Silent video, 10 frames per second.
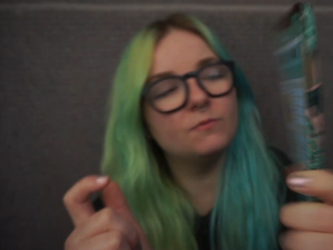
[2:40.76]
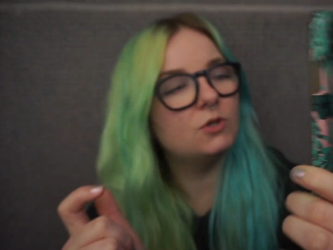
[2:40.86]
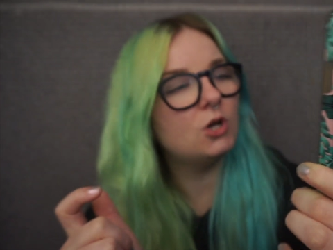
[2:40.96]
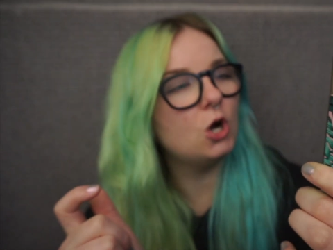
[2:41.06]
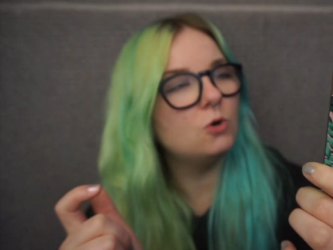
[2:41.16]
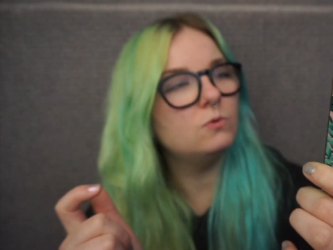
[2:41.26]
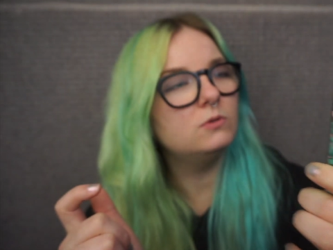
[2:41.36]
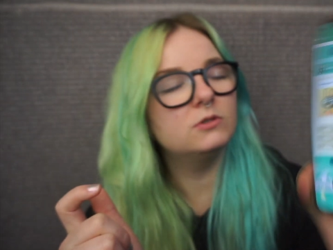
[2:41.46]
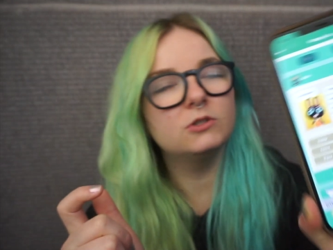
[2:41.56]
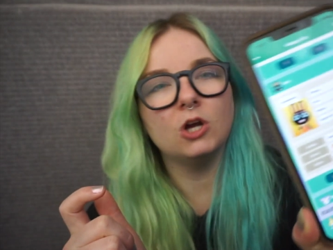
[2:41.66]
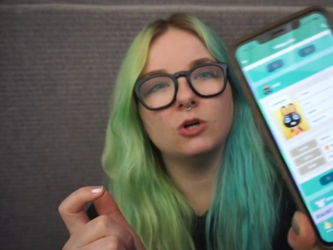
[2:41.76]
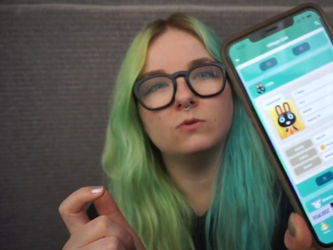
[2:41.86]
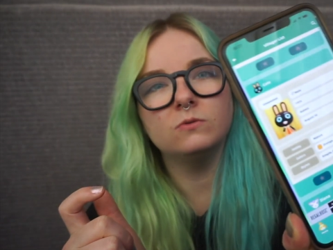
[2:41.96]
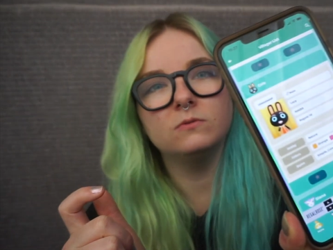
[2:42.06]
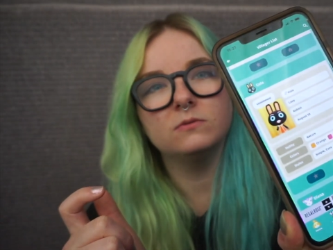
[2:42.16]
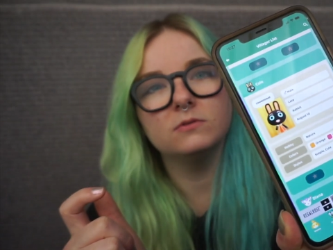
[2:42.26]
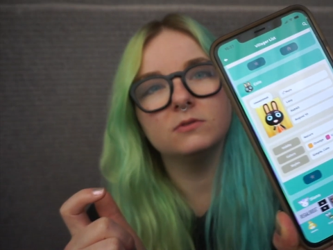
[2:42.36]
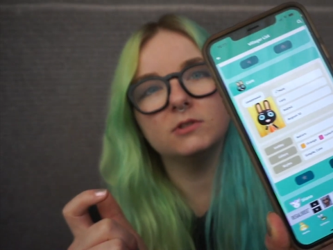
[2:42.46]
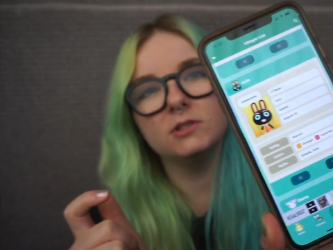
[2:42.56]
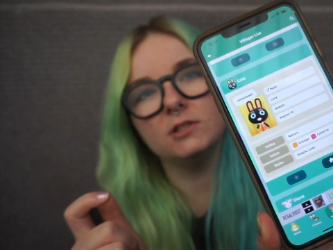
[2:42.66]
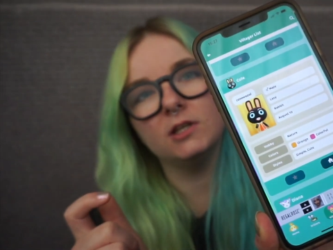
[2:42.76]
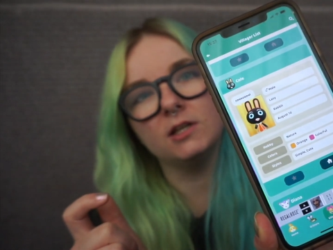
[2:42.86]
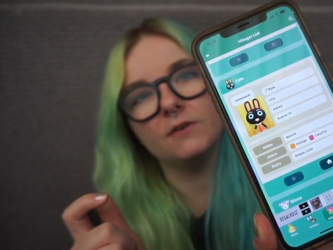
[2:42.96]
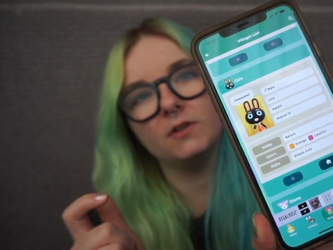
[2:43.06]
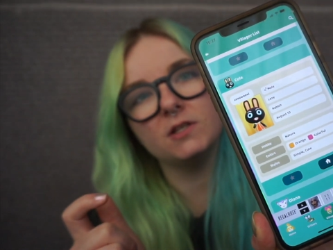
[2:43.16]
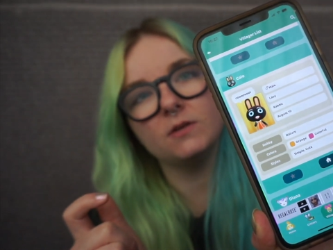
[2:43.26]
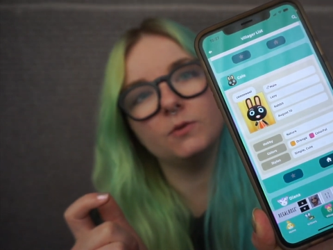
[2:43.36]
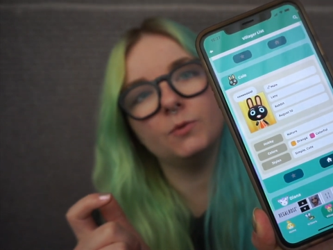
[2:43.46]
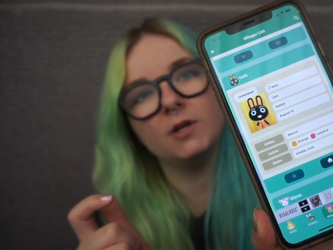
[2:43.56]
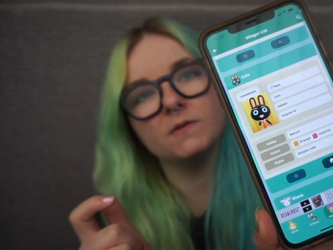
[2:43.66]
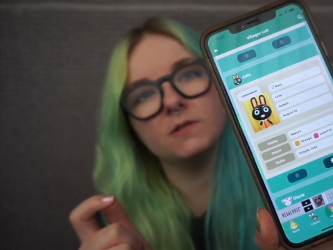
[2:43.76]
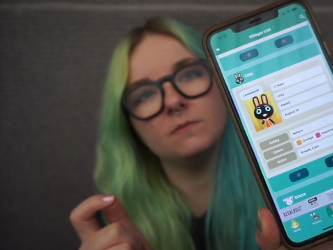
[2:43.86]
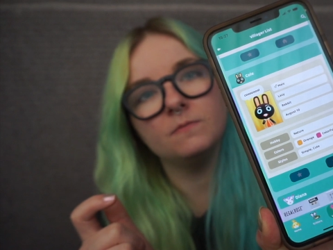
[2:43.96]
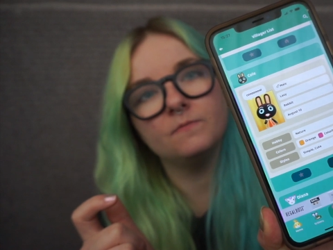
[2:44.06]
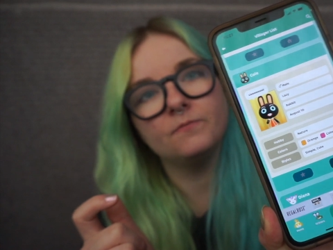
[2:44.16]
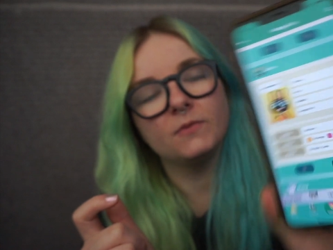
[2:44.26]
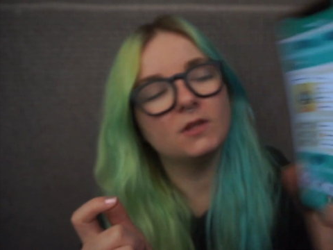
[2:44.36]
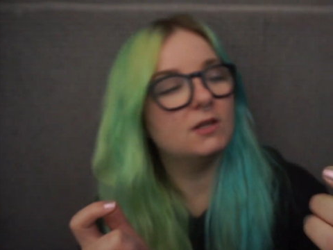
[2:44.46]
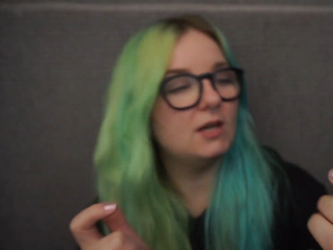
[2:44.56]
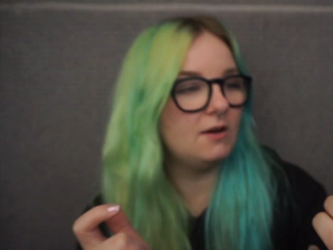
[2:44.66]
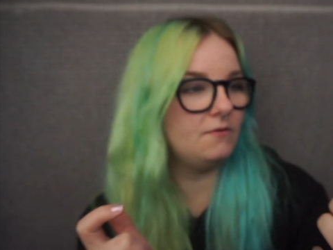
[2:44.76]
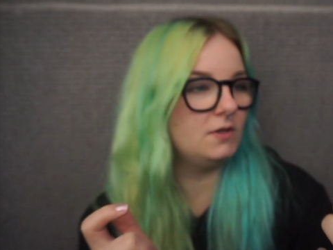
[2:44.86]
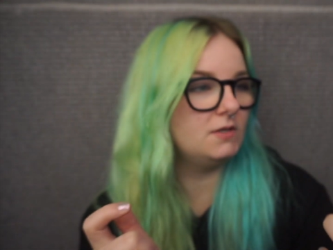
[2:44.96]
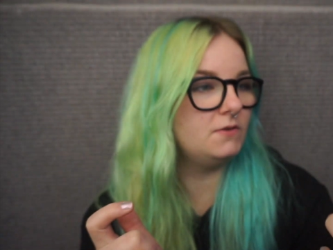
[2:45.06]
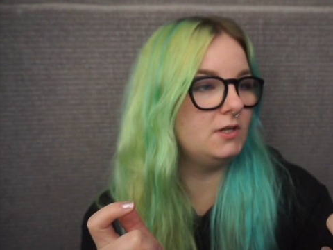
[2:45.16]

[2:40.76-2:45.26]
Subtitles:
Cole, yeah, I think that's how you pronounce him. I think he's really